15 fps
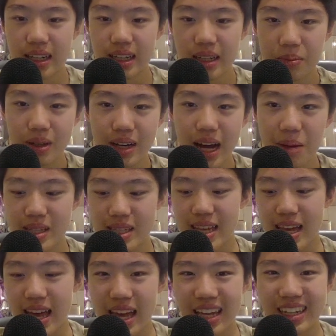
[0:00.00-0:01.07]
But I missed
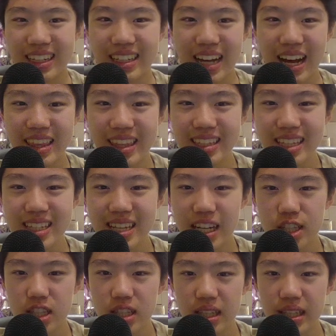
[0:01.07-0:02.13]
that, and I think this
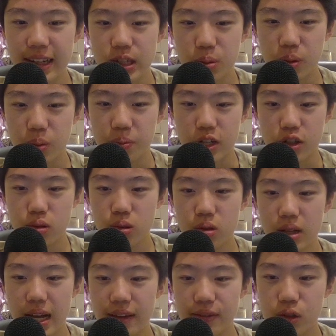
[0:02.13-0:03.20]
actually allows a
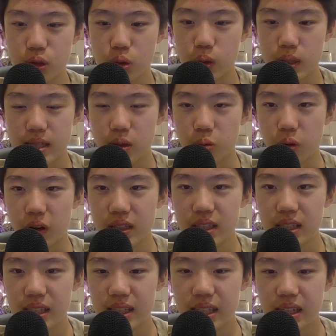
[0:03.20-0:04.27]
perpetual after queen c1.